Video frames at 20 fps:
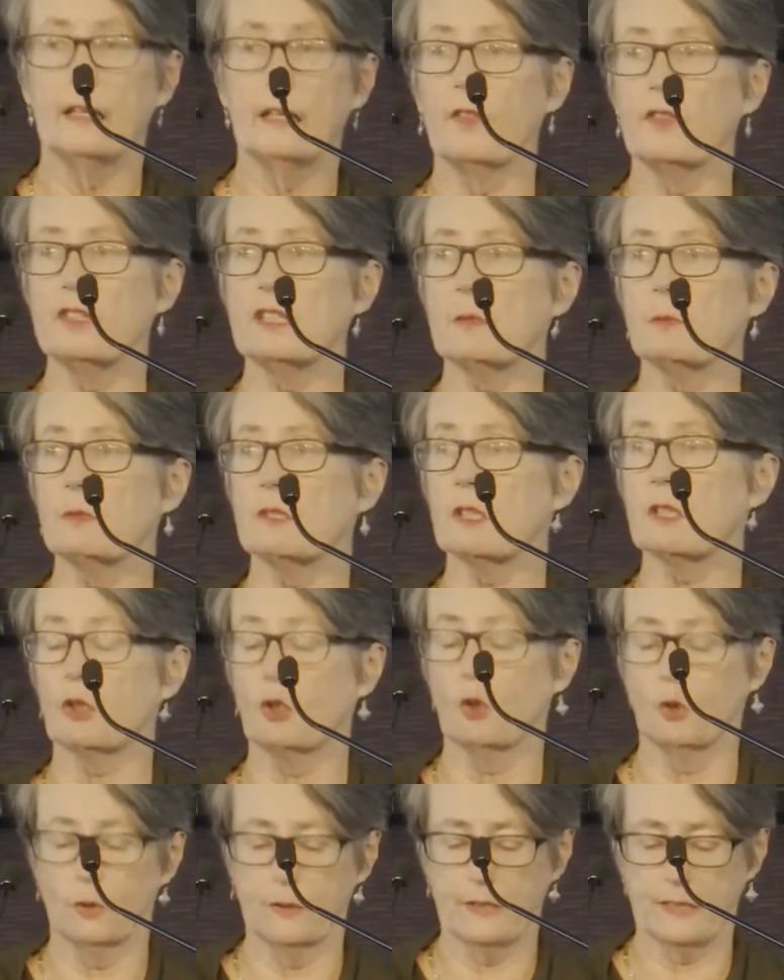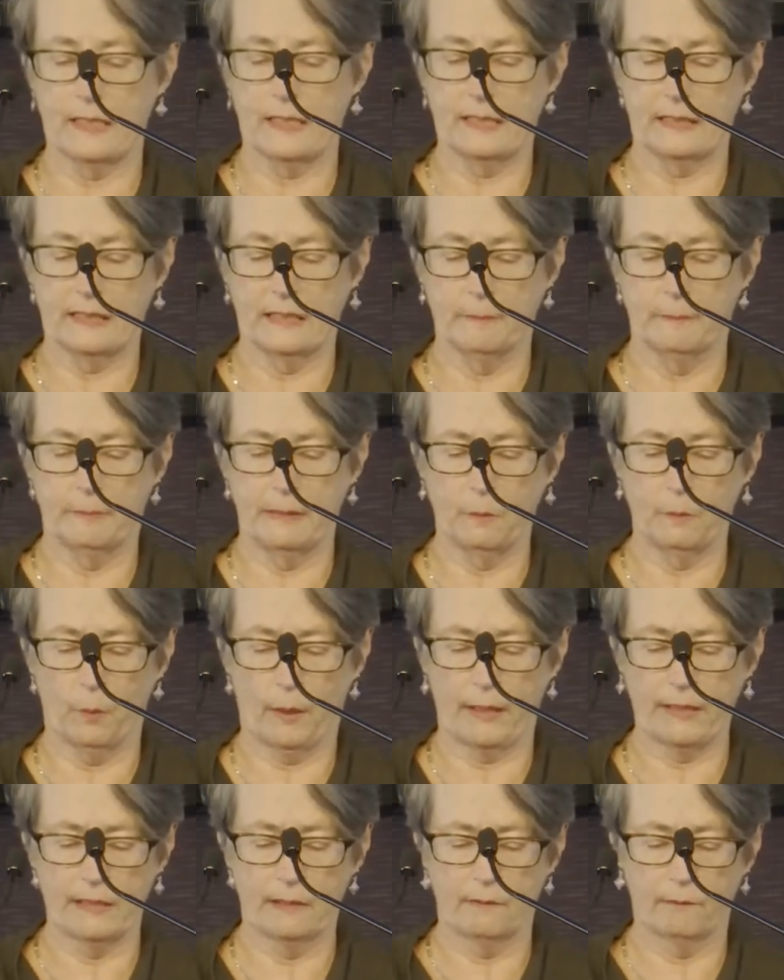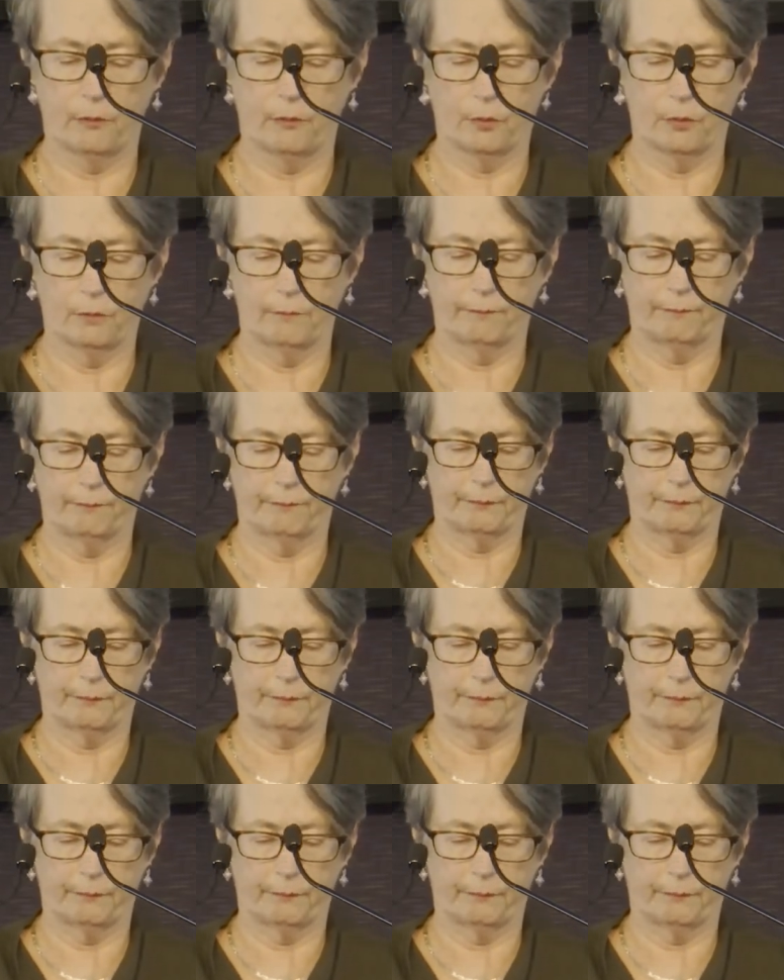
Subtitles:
this was the cause Deakin had been waiting for.